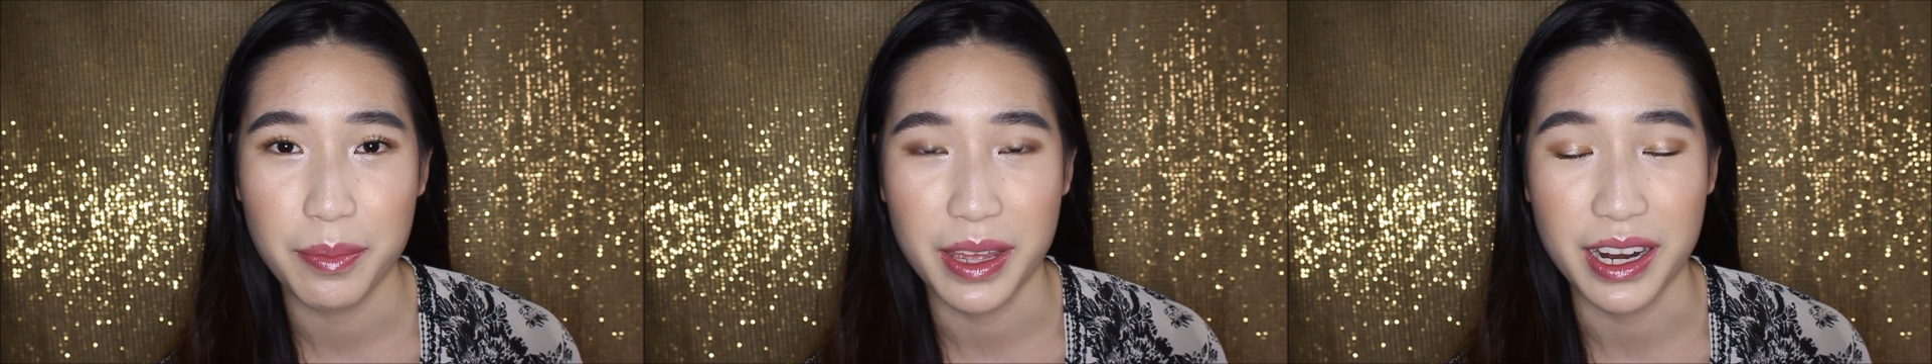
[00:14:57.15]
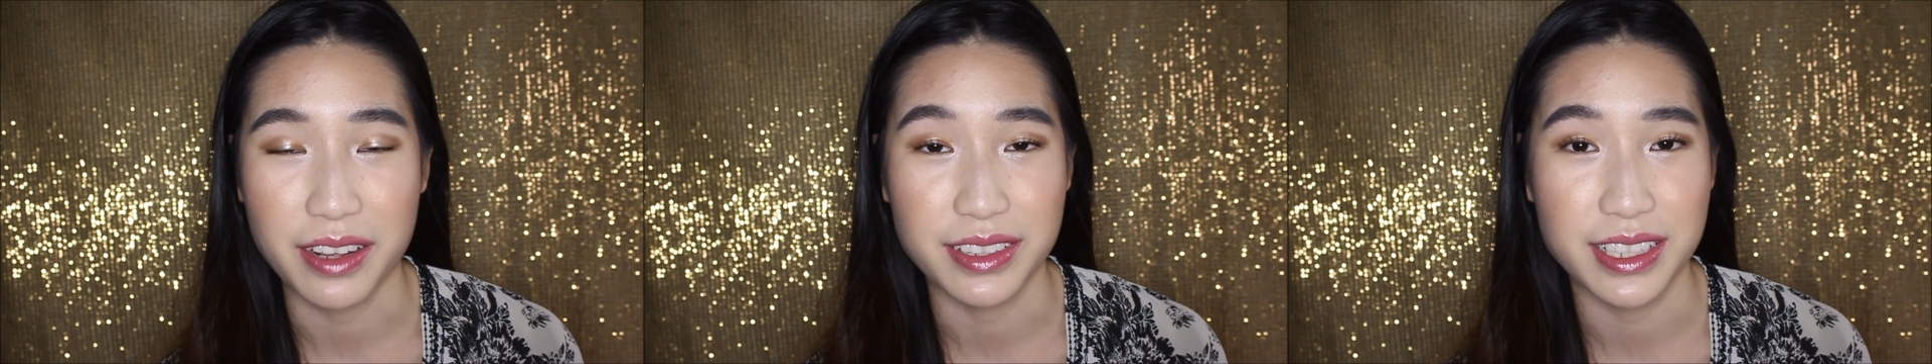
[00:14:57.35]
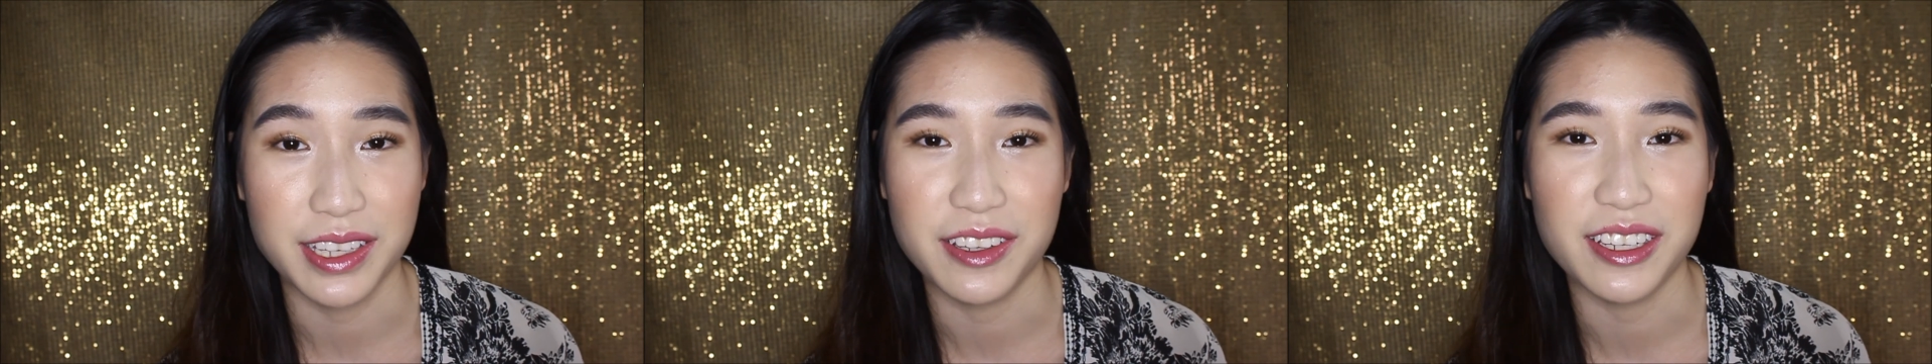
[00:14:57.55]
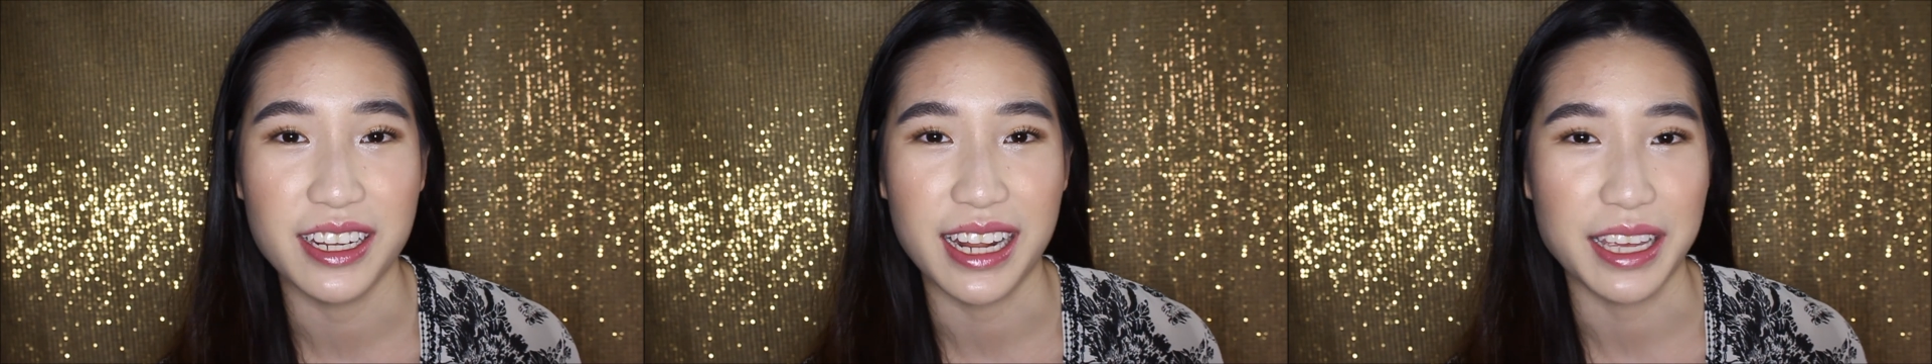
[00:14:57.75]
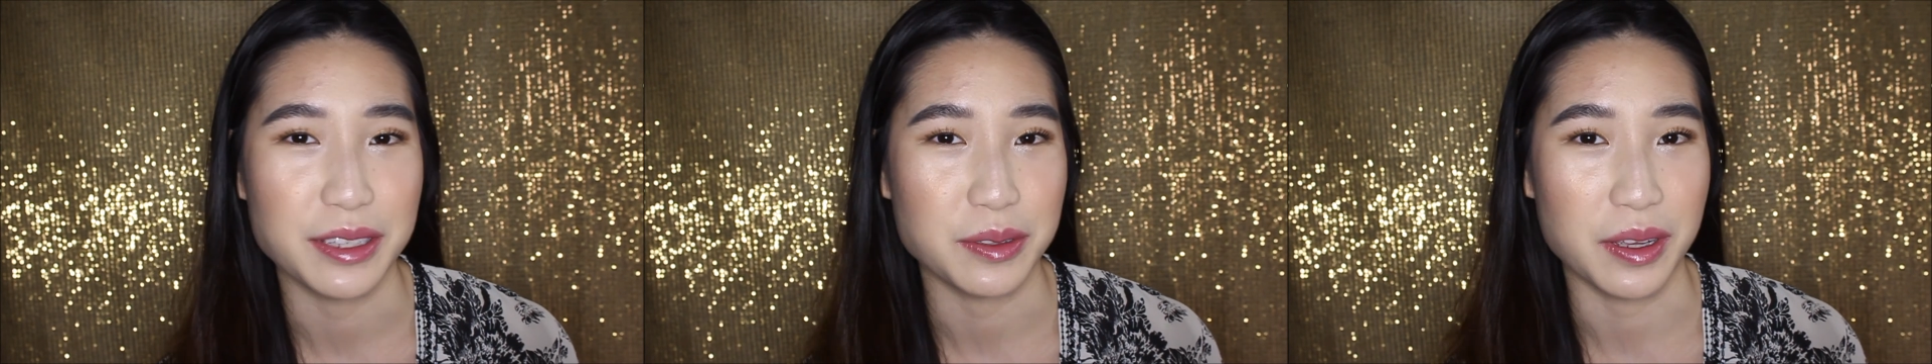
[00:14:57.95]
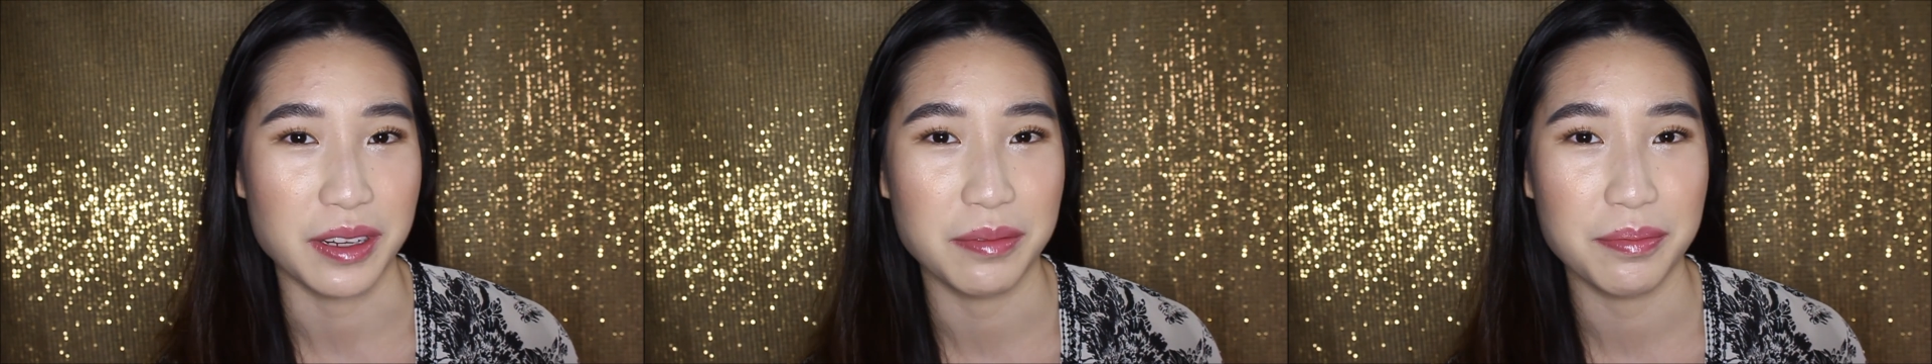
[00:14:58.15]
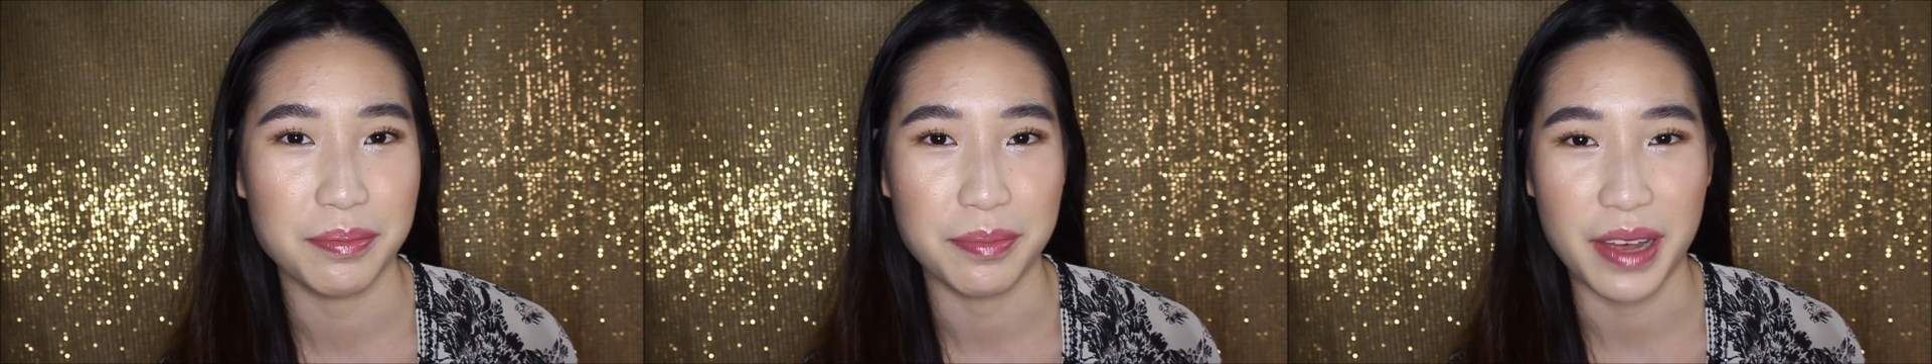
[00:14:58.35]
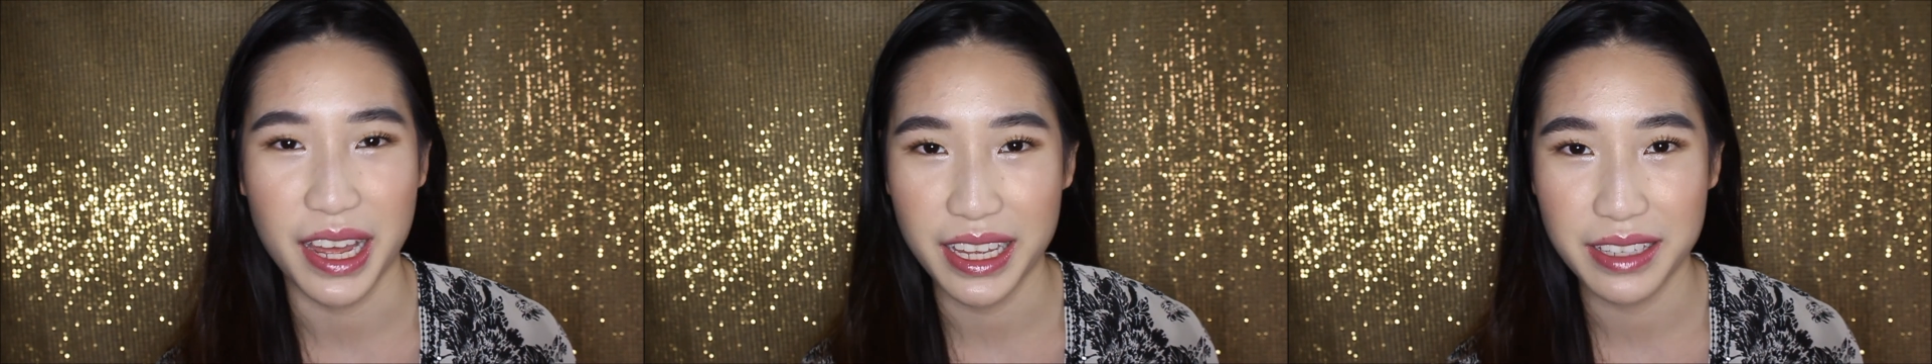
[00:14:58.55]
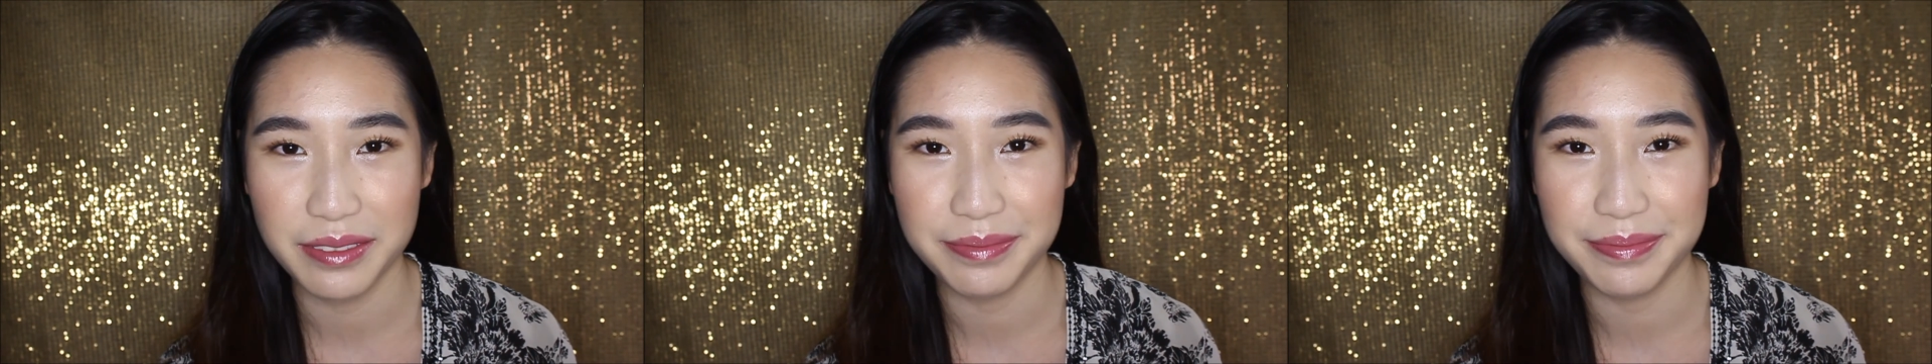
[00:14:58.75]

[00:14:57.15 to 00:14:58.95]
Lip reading: and I'll see you in the next one. Bye!